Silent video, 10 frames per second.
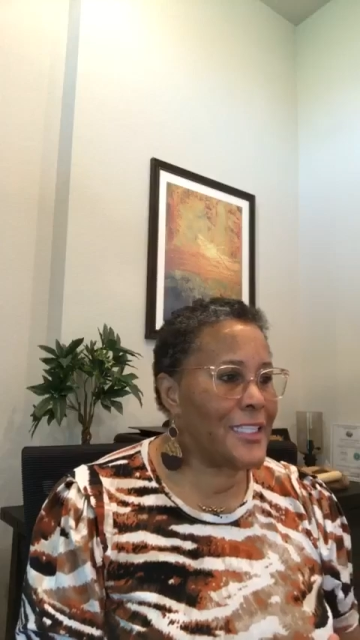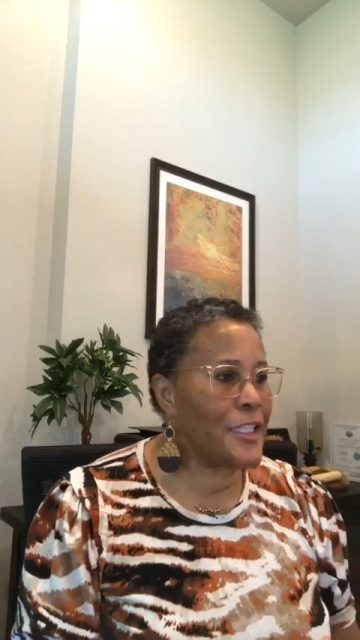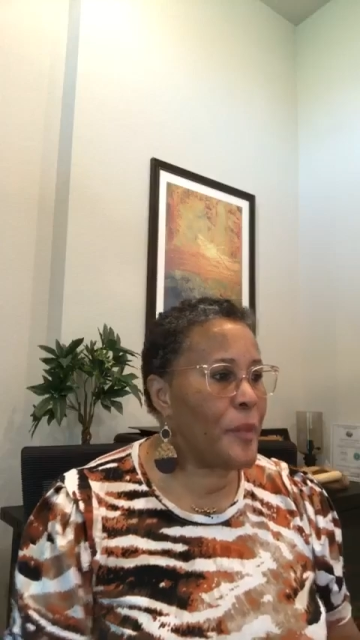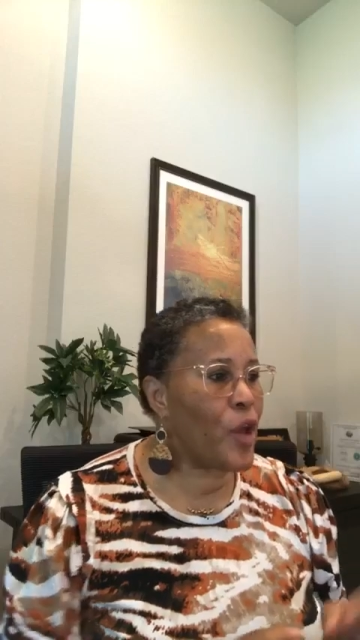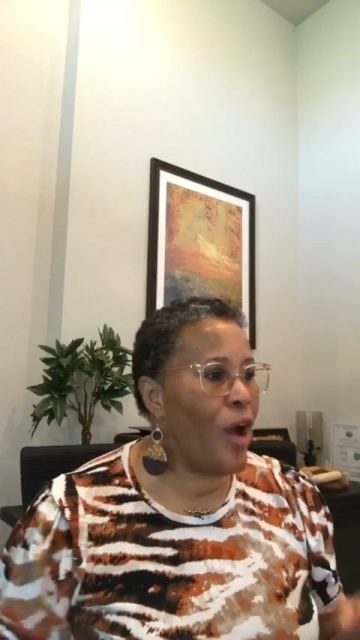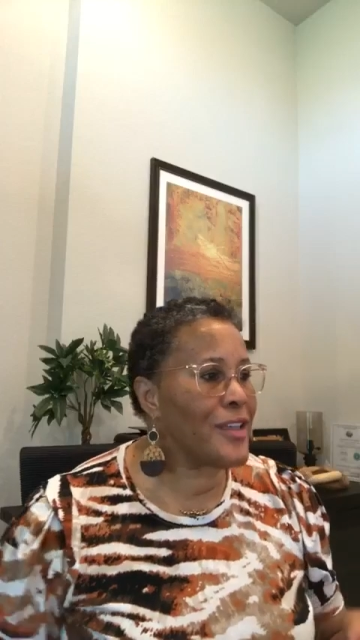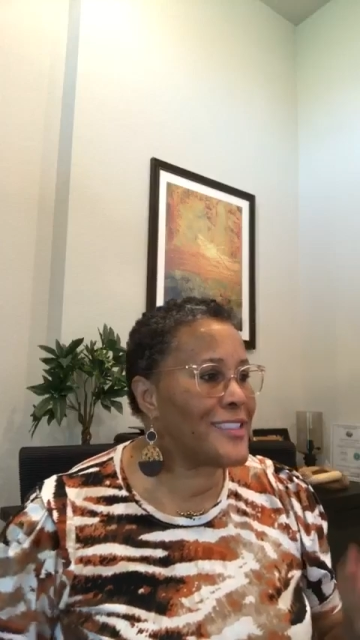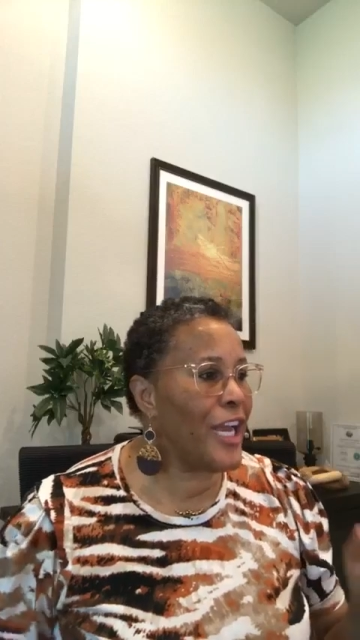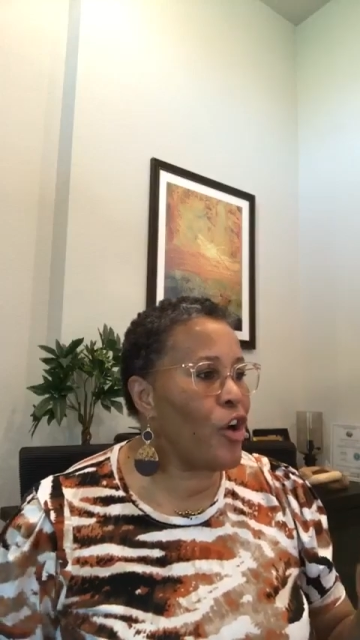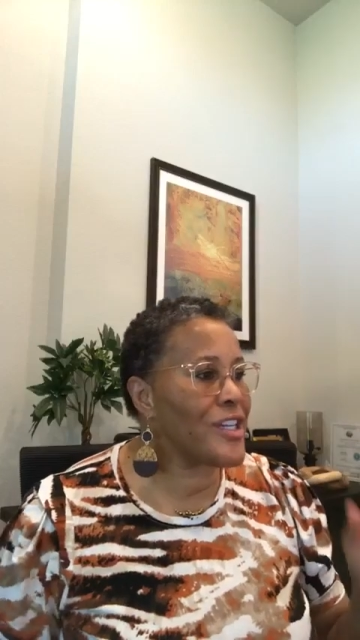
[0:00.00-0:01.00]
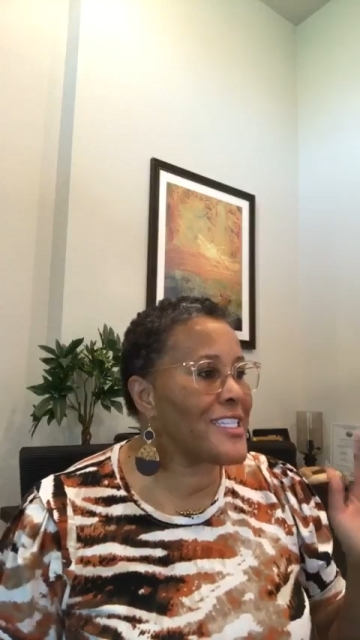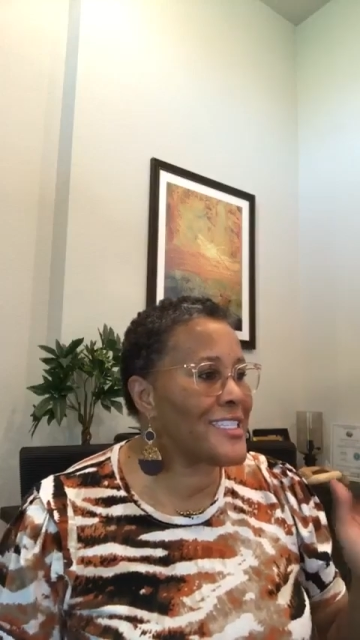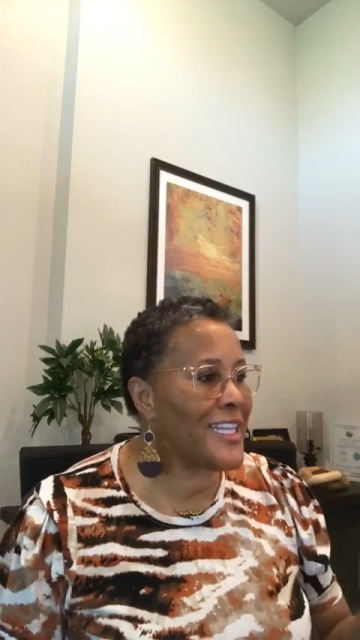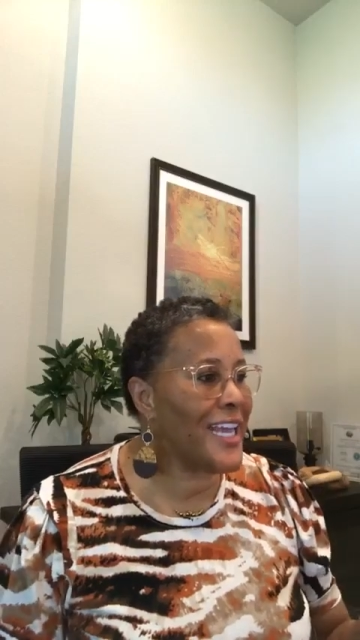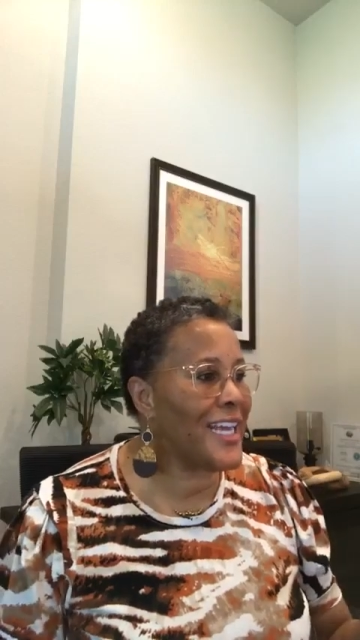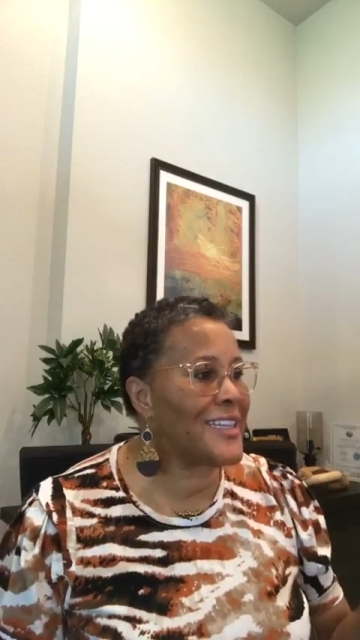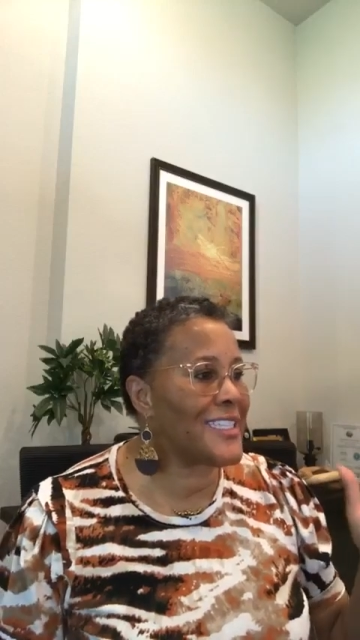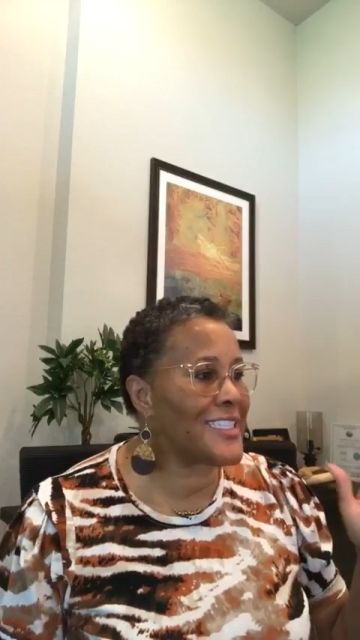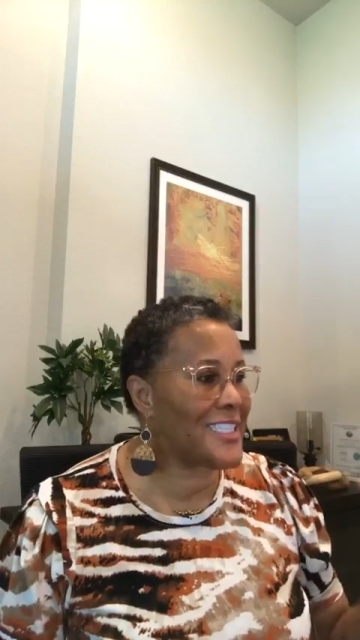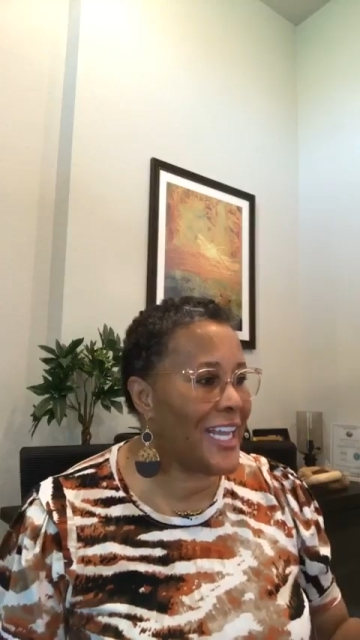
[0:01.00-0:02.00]
He says, because they are seeing
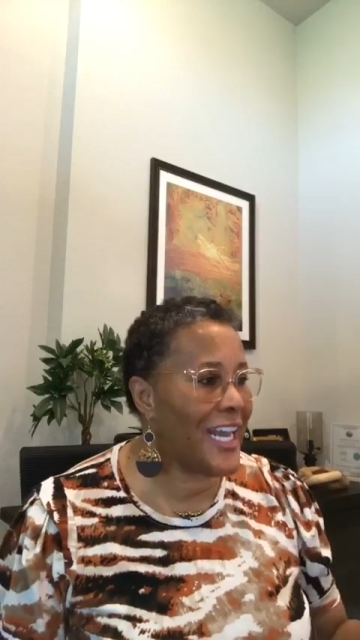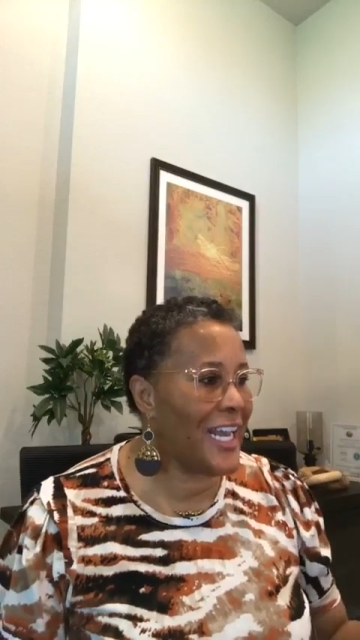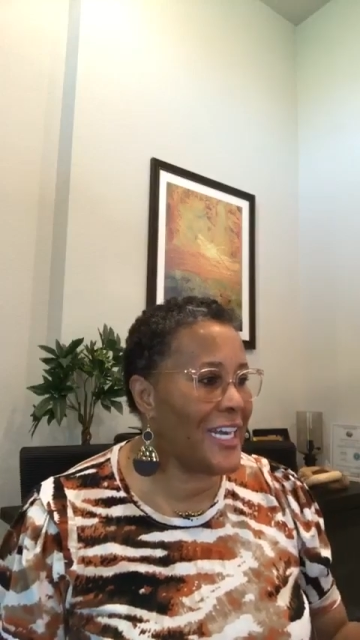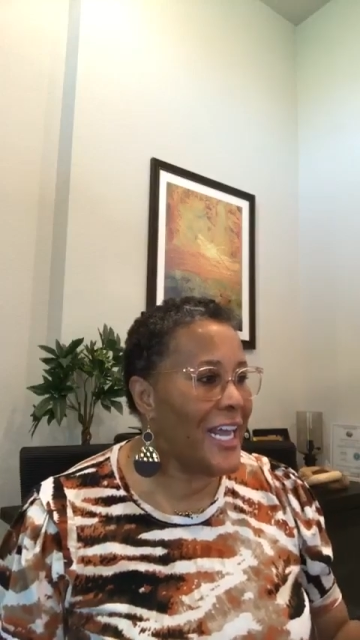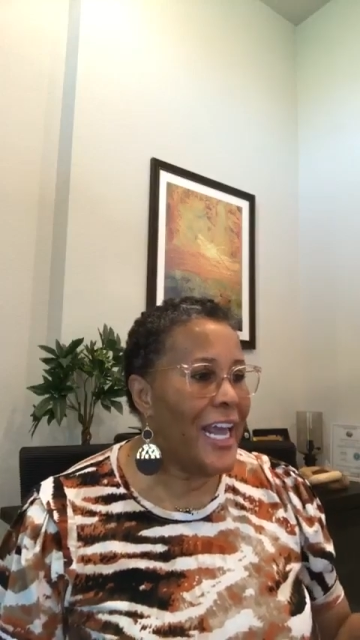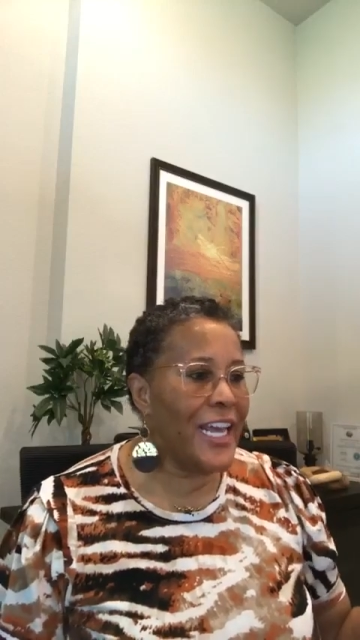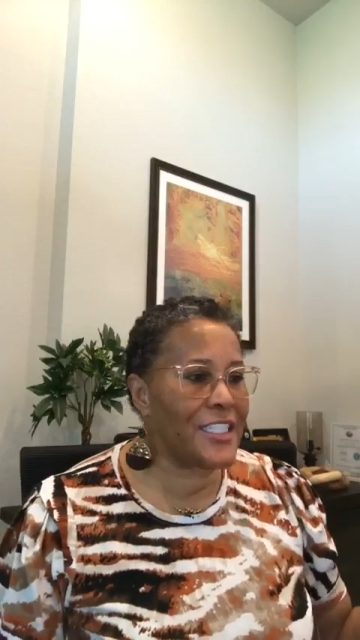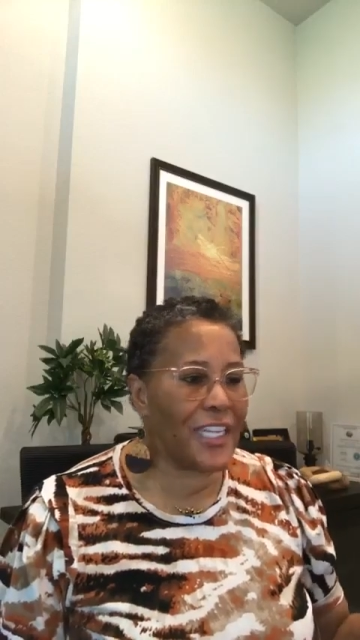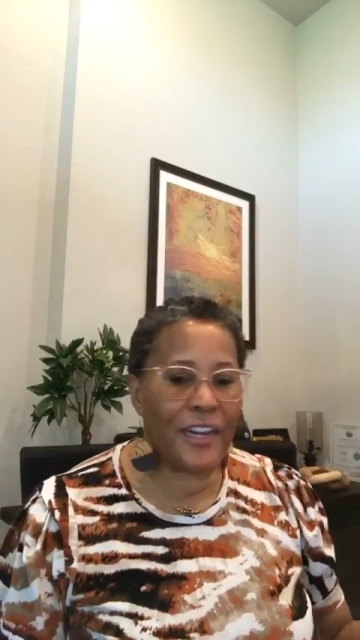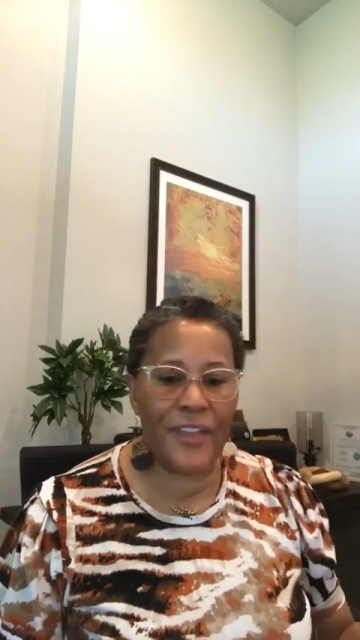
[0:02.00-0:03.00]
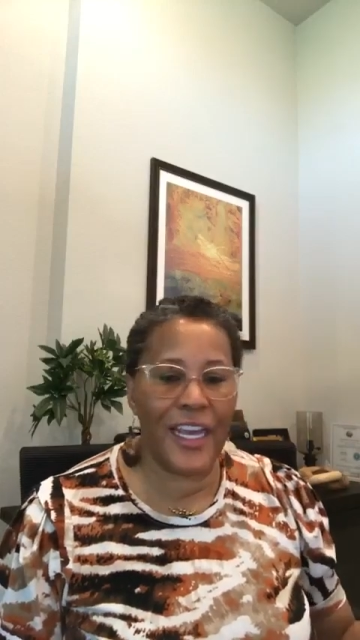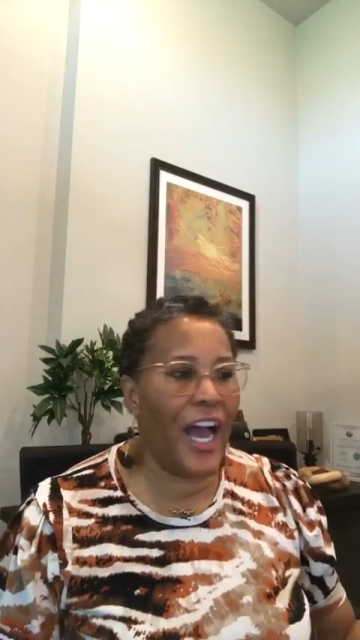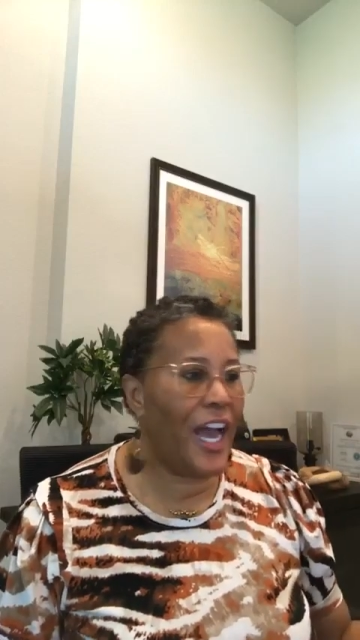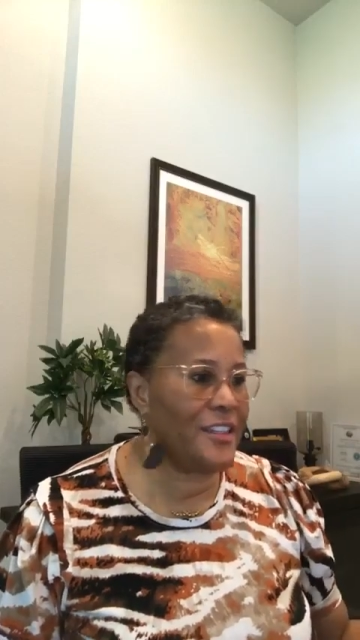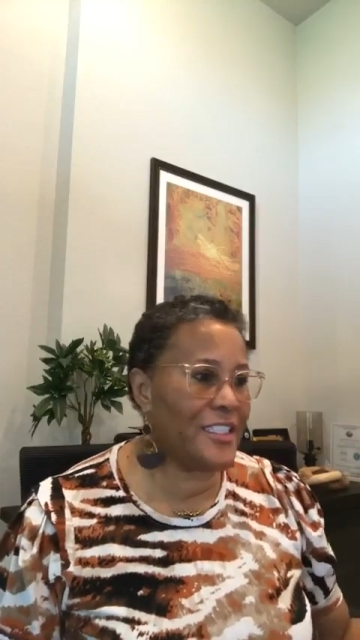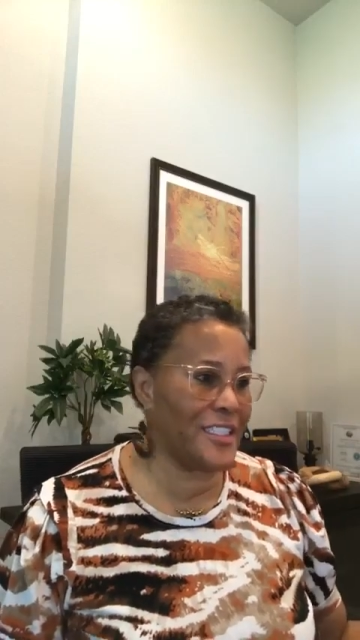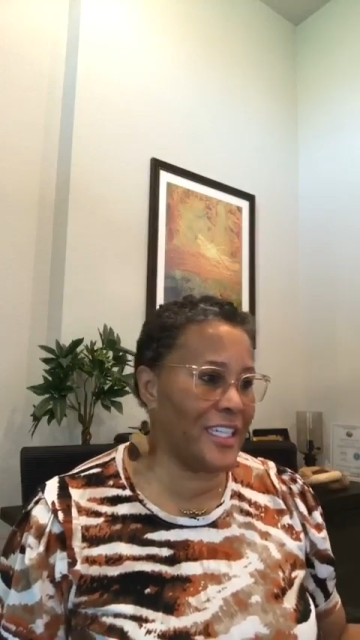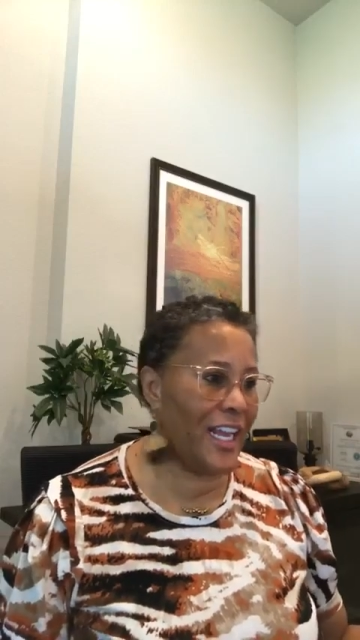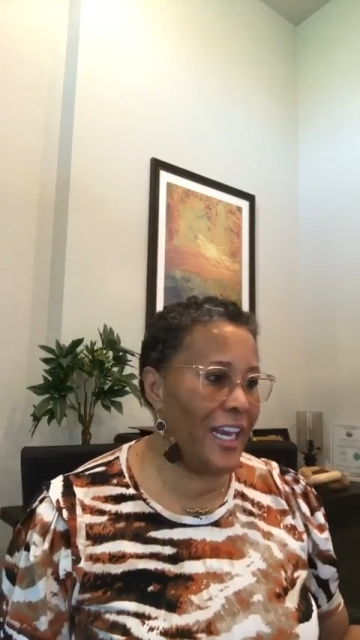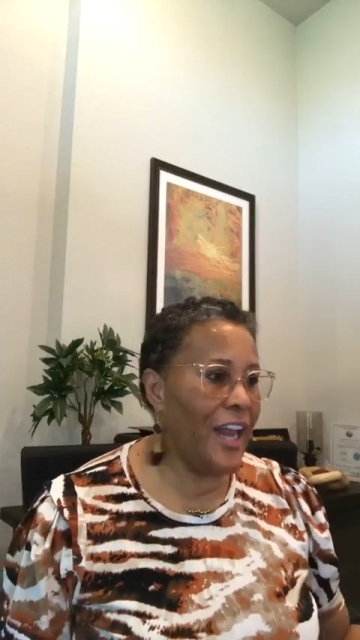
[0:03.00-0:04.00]
the seen instead of the
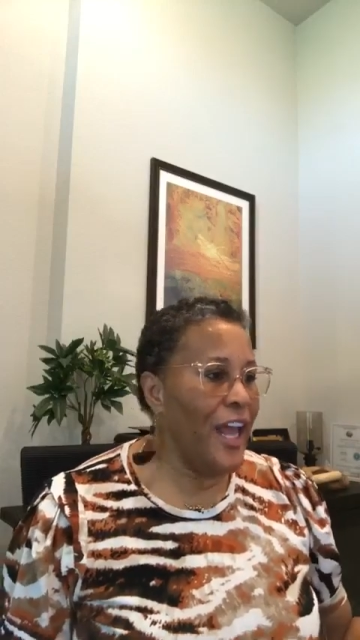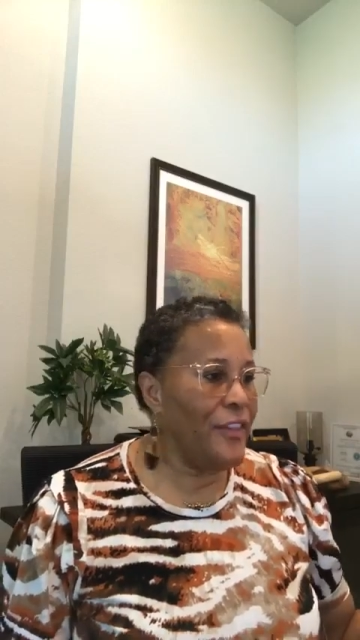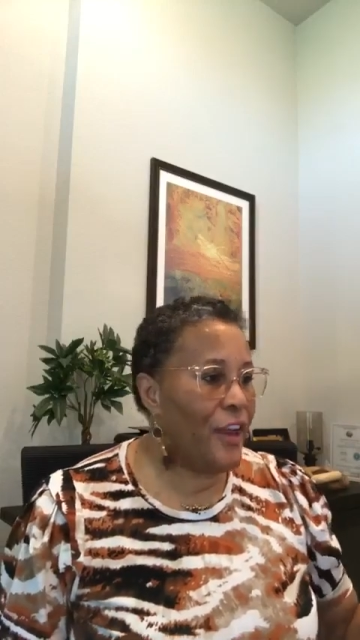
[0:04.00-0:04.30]
unseen.